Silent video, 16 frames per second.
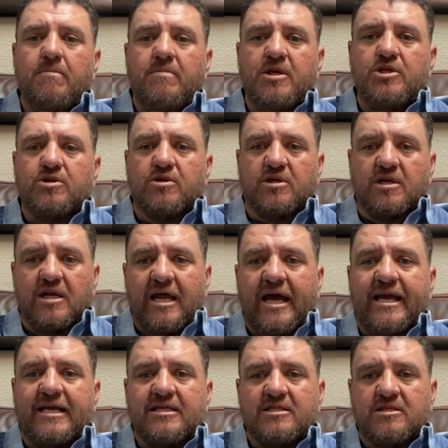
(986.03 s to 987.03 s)
Be sure to
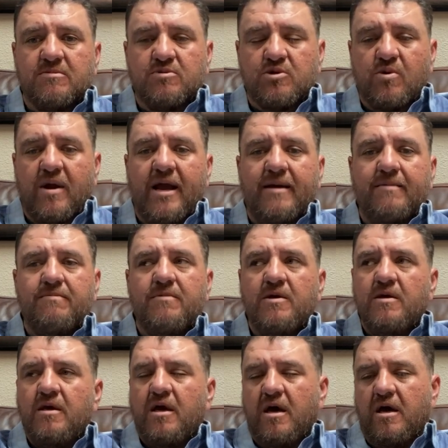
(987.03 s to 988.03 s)
like and subscribe,
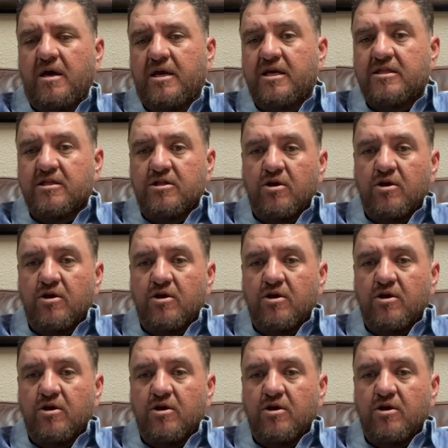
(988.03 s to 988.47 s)
hit